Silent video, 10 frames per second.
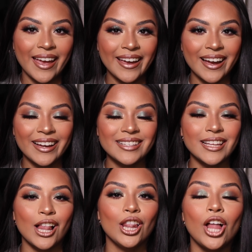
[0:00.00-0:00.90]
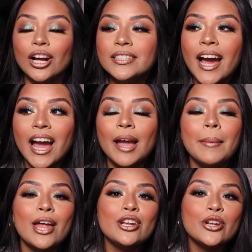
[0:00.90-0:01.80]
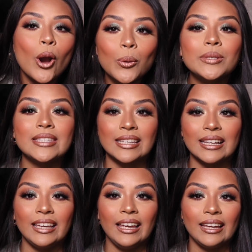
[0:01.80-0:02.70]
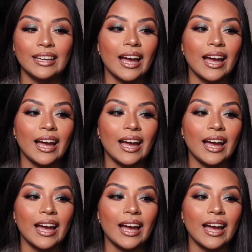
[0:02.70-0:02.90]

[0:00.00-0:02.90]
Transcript: Hey guys, a long time no seeing.